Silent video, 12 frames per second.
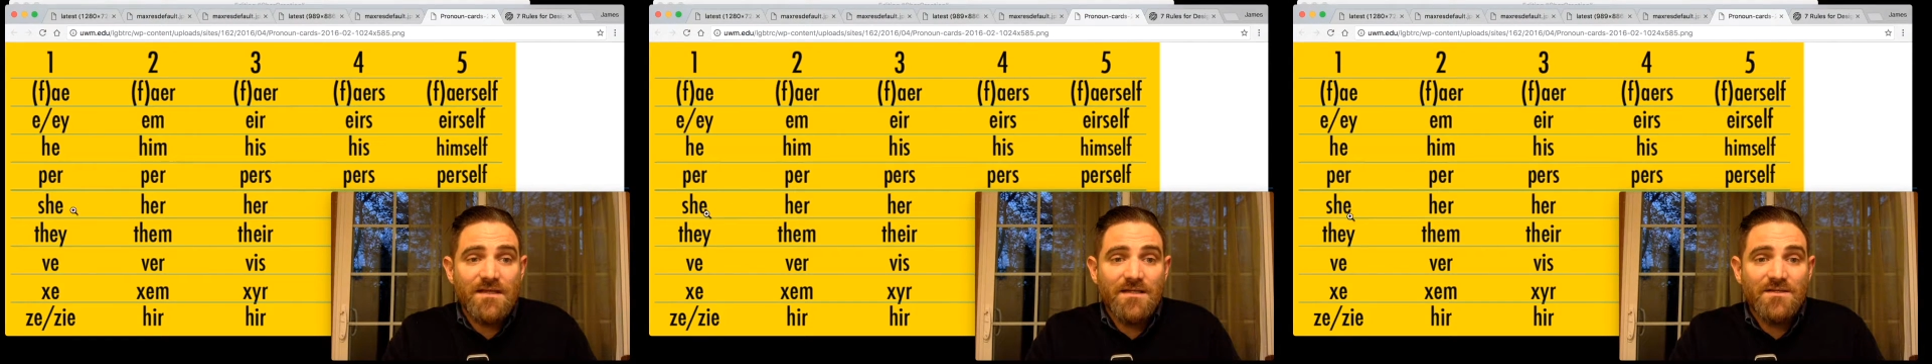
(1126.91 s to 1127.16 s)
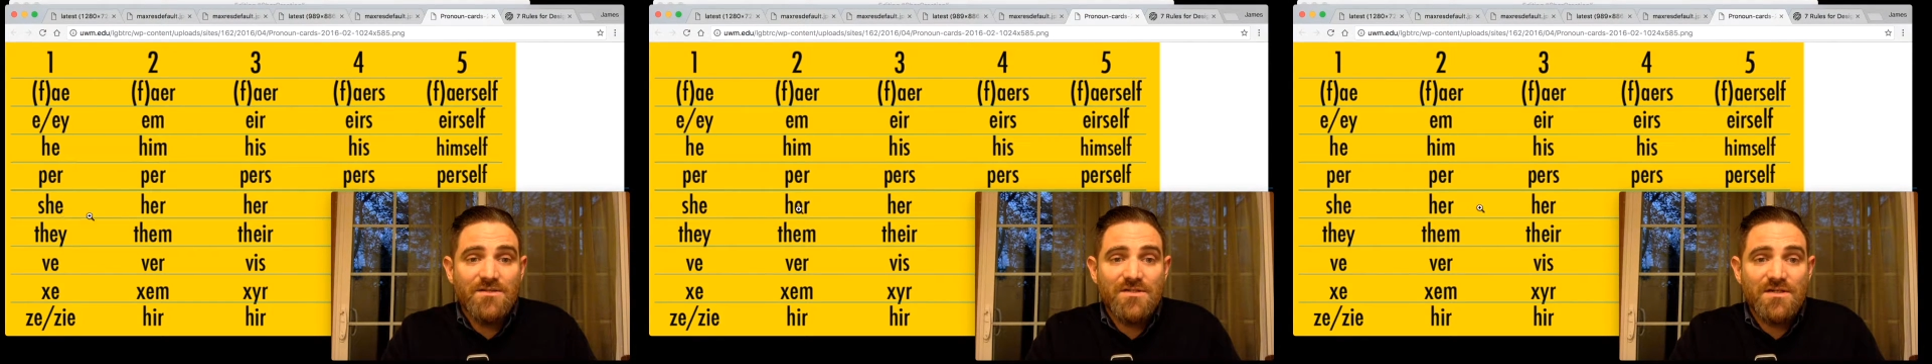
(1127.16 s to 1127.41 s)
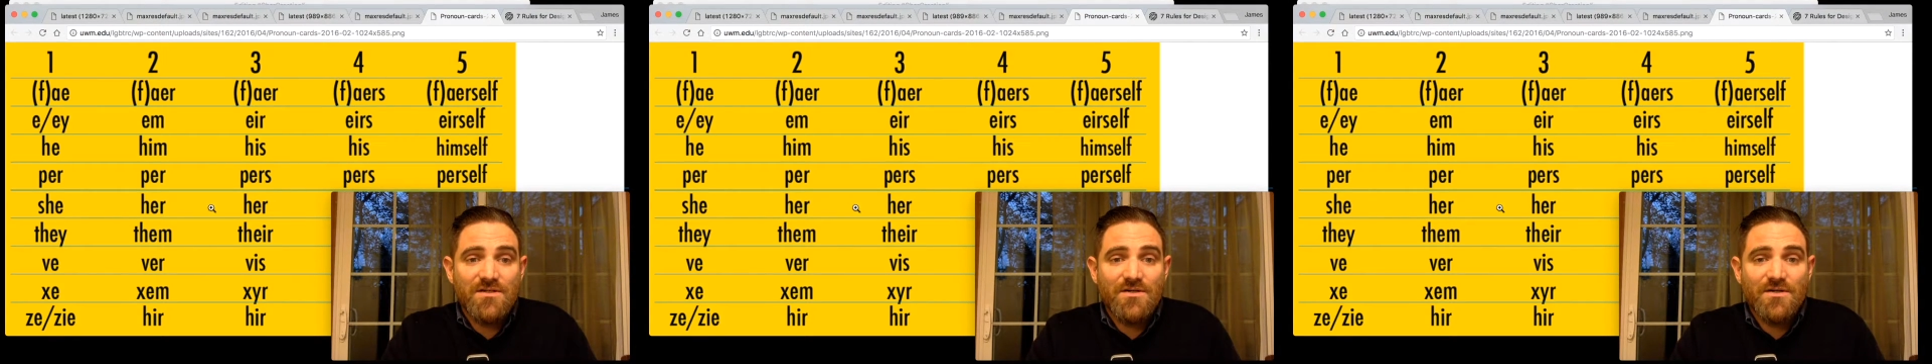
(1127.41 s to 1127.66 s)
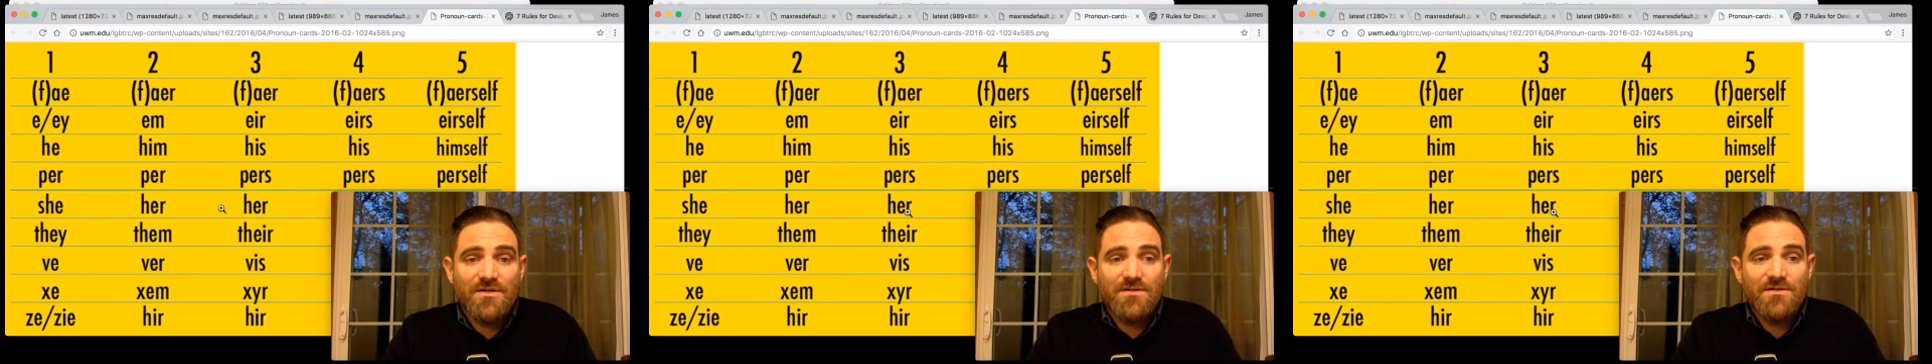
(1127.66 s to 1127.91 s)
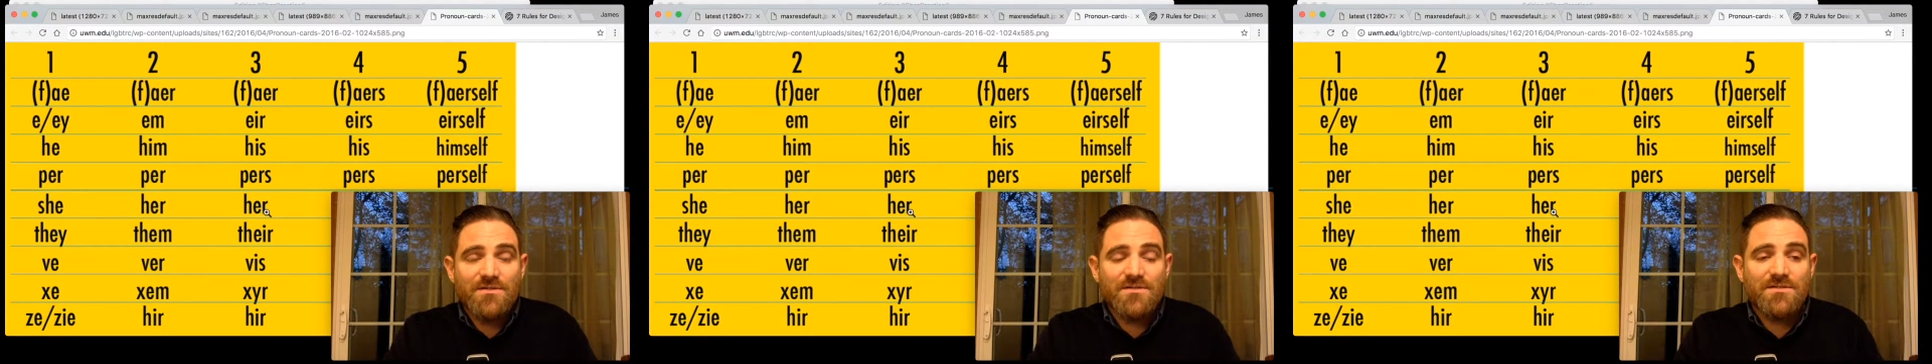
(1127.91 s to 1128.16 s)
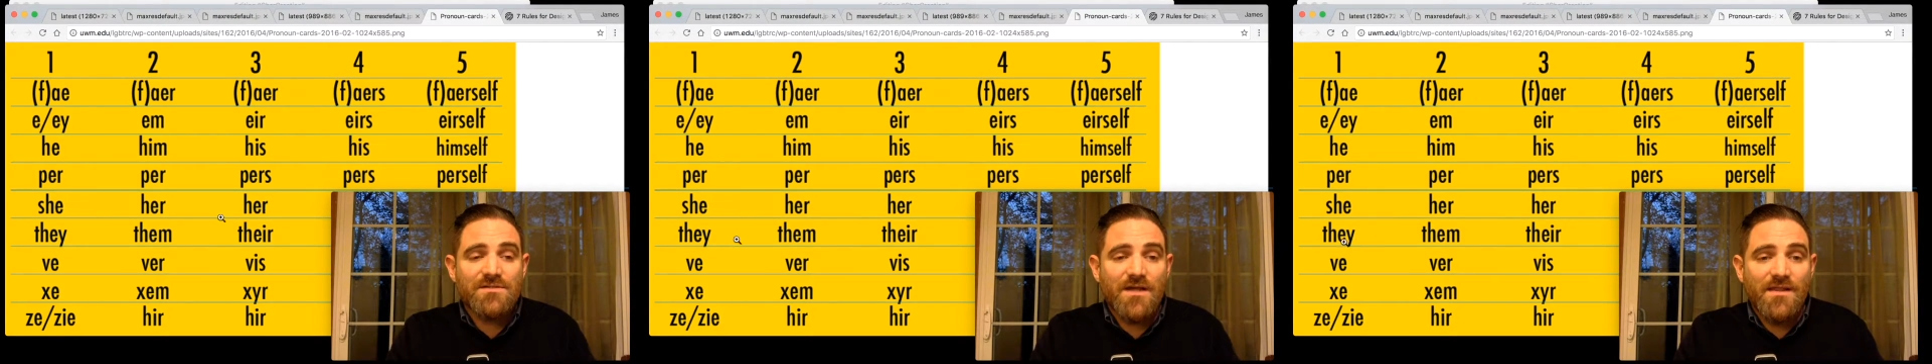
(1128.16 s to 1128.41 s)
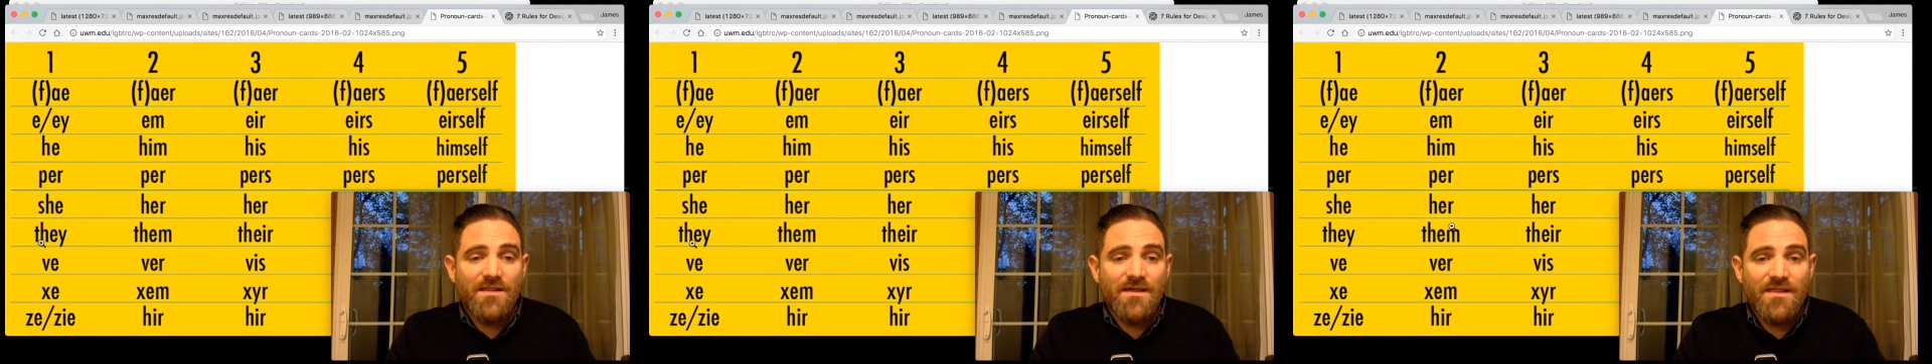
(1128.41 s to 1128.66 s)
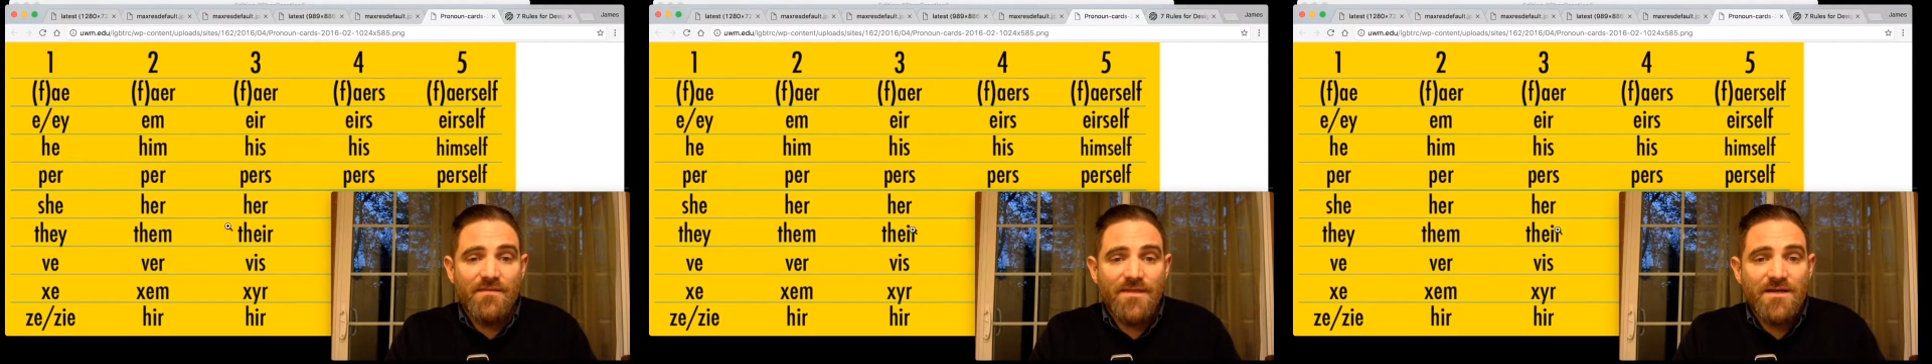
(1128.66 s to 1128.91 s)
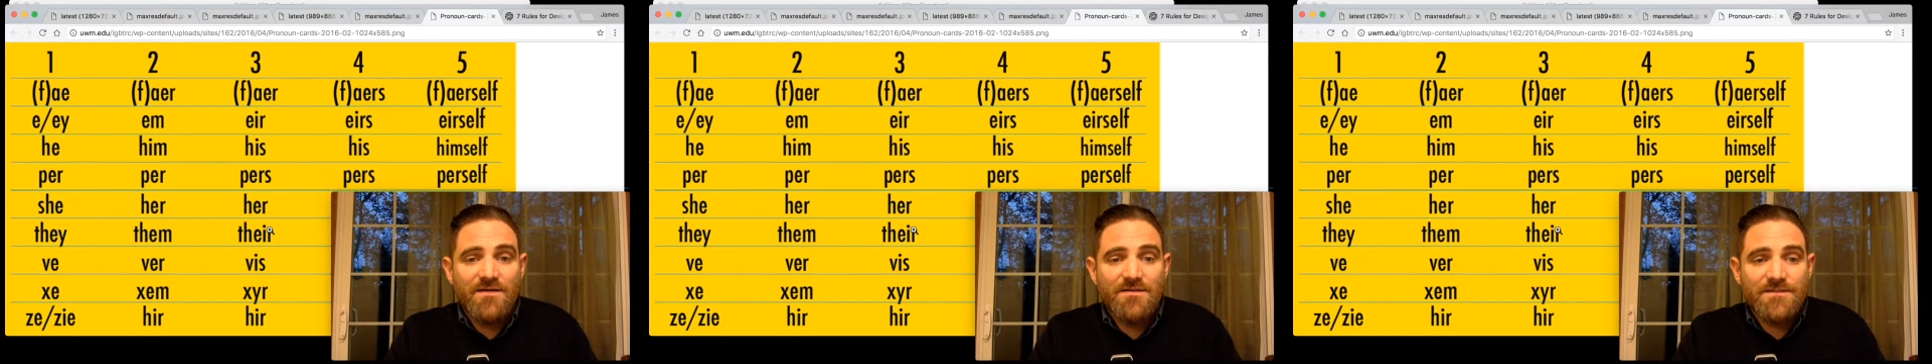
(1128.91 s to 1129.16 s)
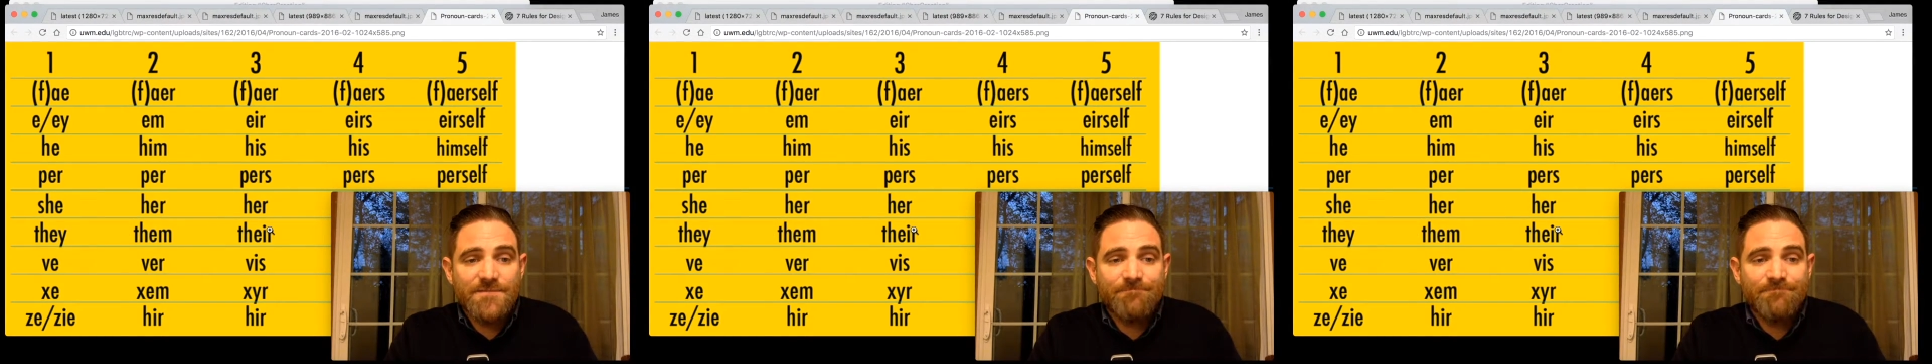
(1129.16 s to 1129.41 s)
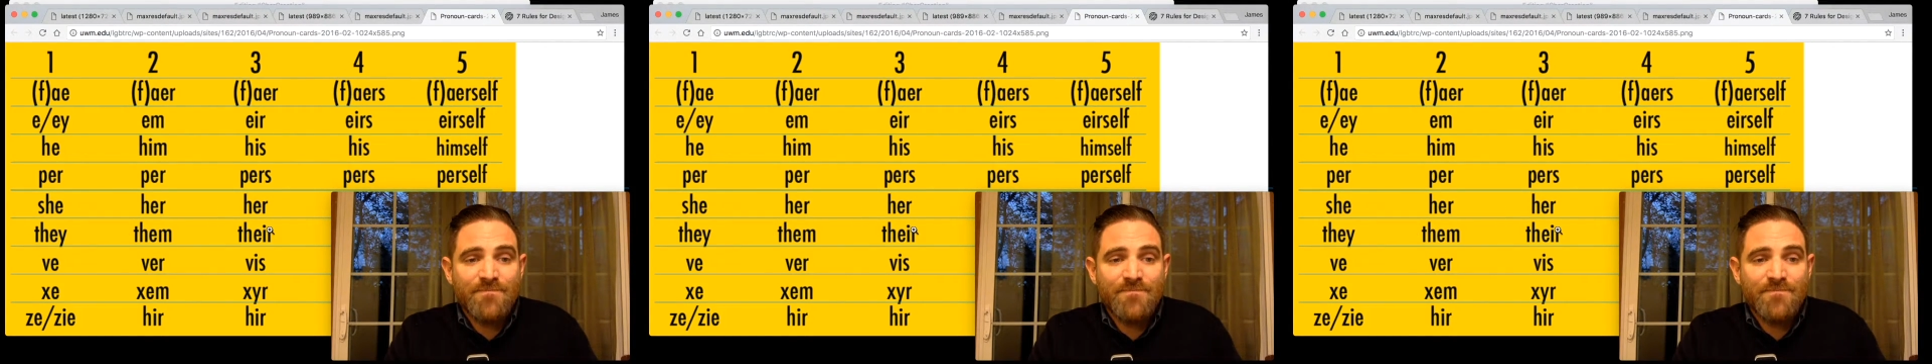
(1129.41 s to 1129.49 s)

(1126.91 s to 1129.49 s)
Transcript: and she, her, hers, and they, them, theirs.